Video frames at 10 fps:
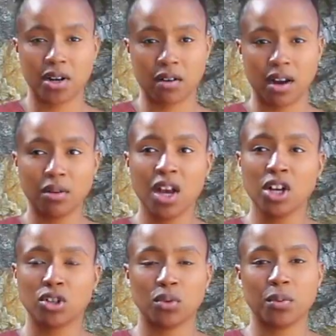underground.
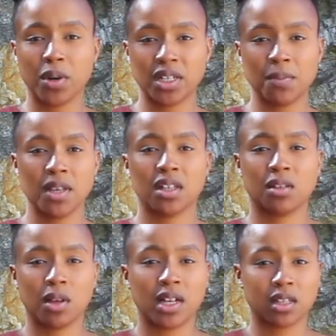So we wanted to make the
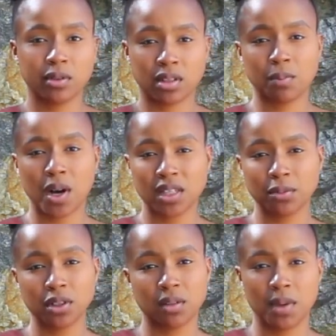soil as loose as
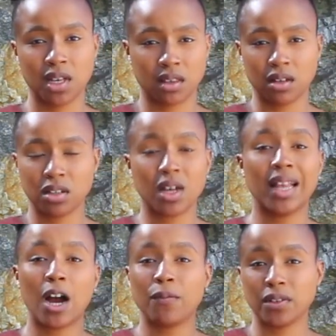possible to
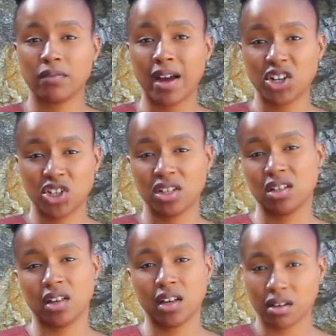allow for the radishes
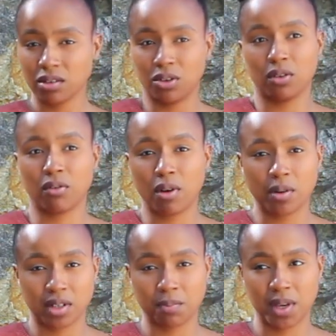to, like, you know, grow
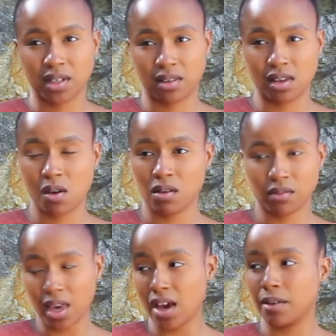out as big as they
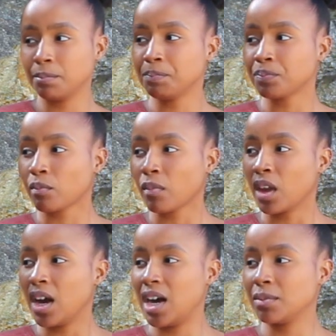can.
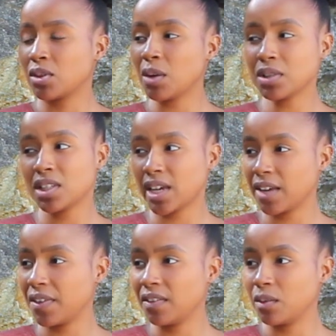So that was the
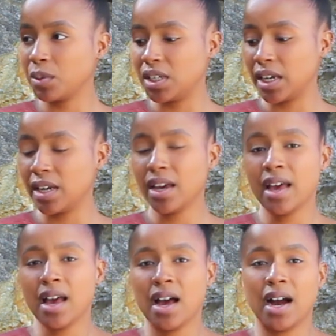second thing that we
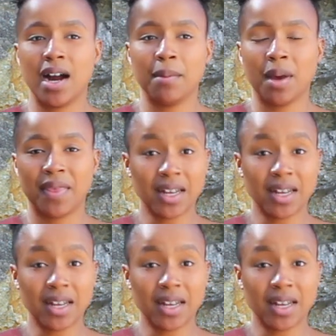did.